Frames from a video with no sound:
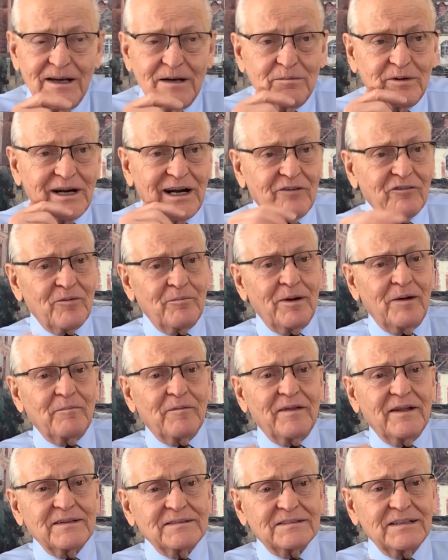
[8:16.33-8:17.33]
But I
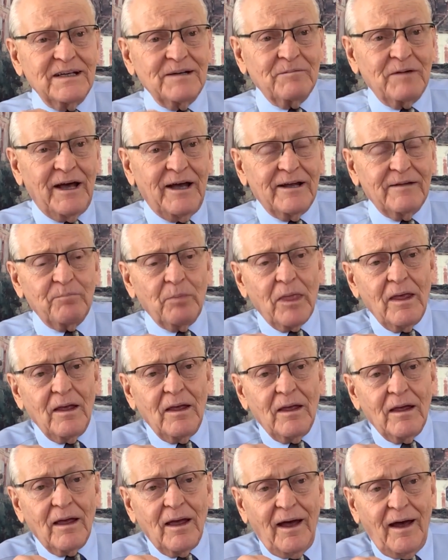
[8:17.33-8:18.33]
remember that same night
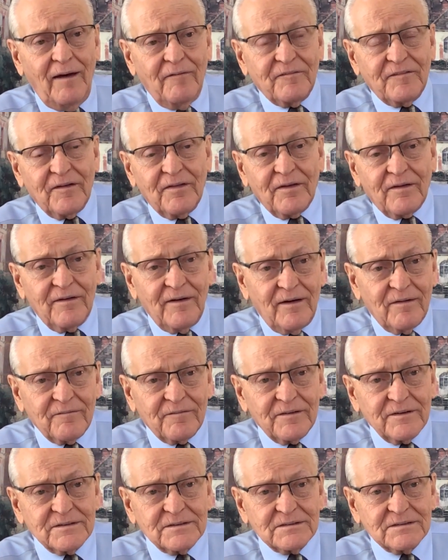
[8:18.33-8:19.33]
after the
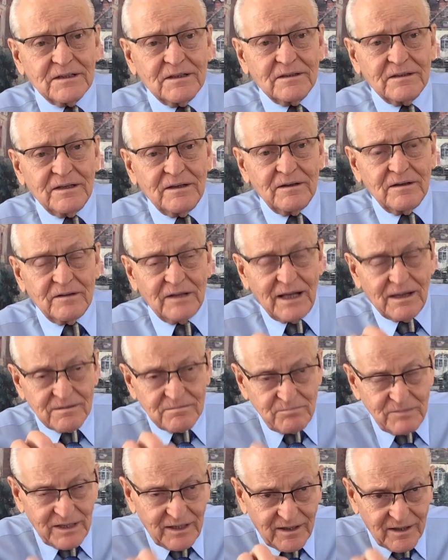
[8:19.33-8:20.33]
conference,
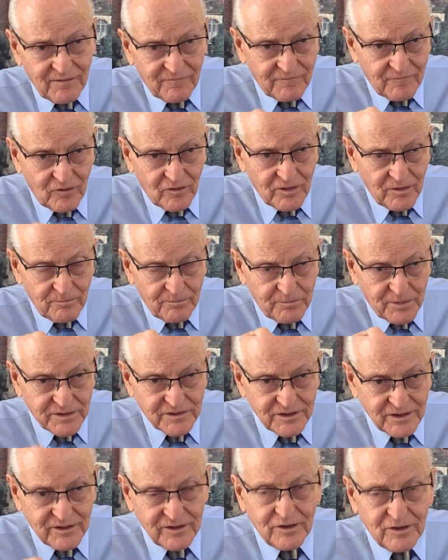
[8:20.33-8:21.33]
the
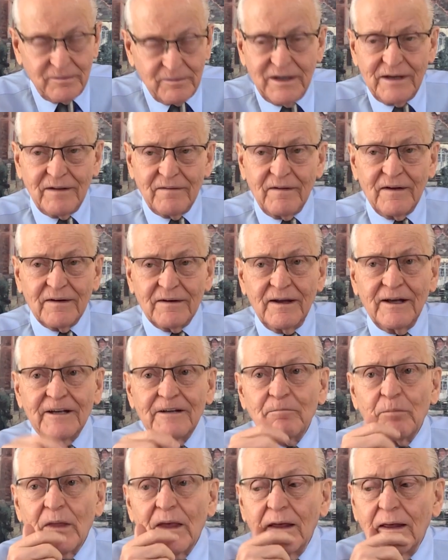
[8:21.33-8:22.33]
particular meeting that
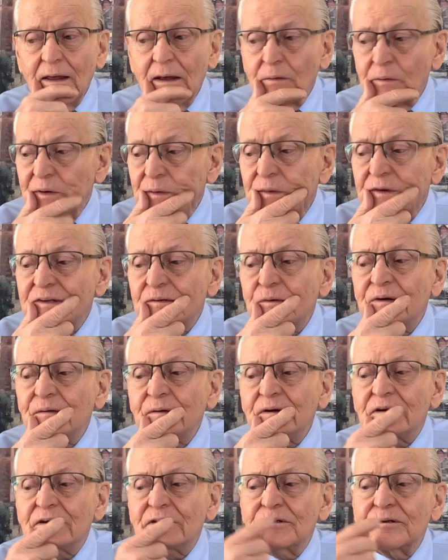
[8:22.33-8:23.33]
night, we
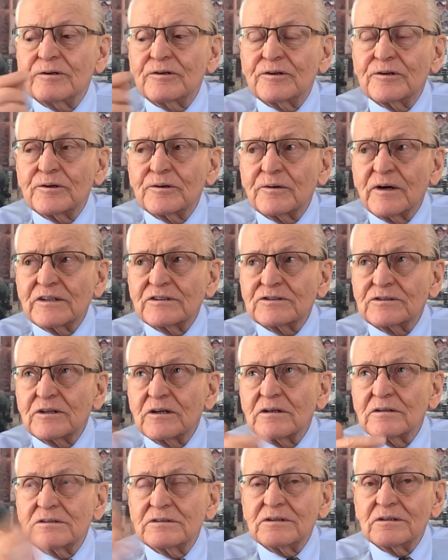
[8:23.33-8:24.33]
went into a
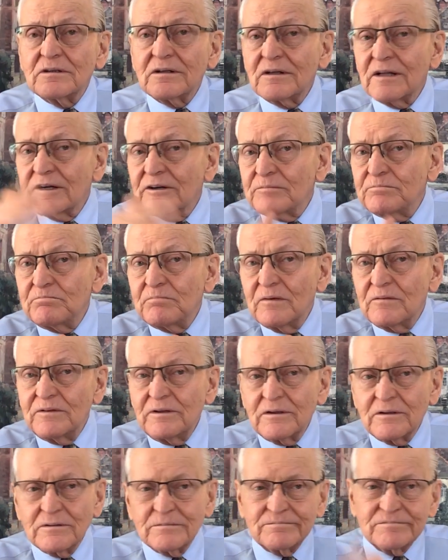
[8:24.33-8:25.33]
restaurant, you know, along,
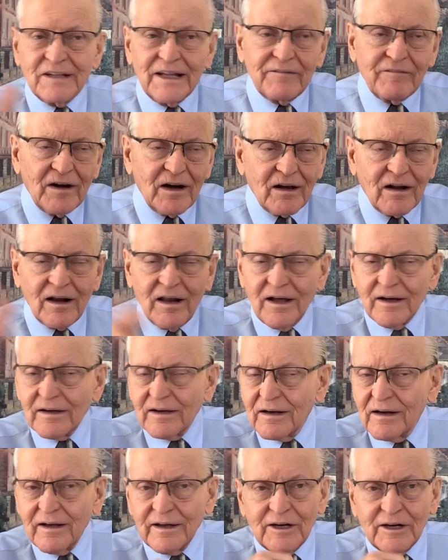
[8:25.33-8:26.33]
you know, 11 o'clock
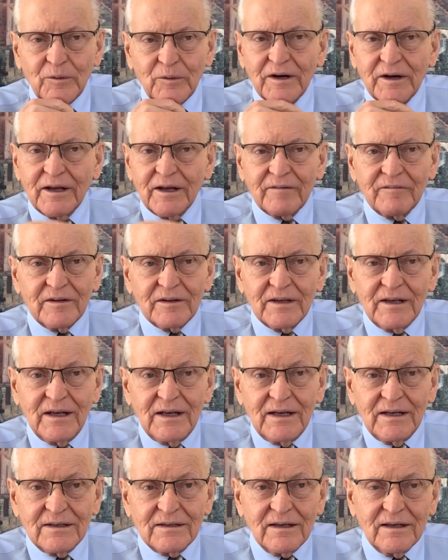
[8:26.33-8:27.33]
at night or what have you,
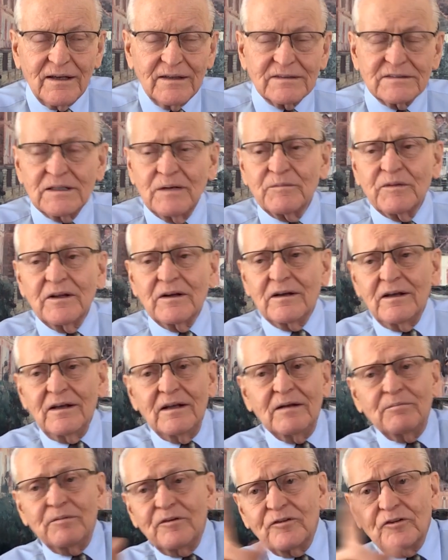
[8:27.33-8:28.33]
to get something to
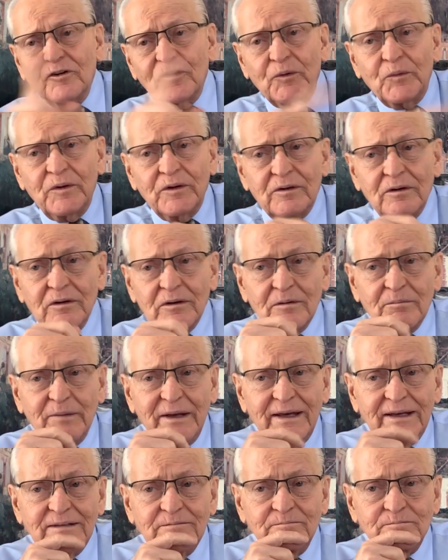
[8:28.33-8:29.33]
eat before we'd go to
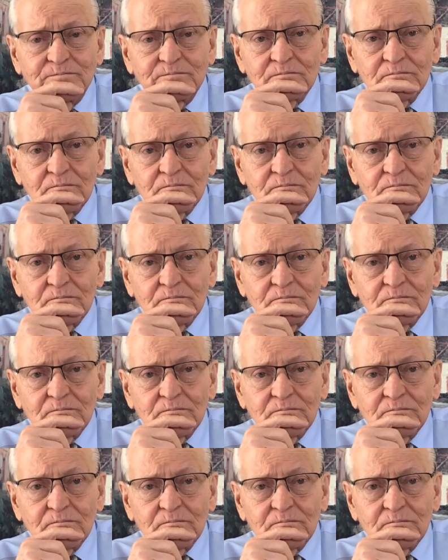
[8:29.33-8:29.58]
bed.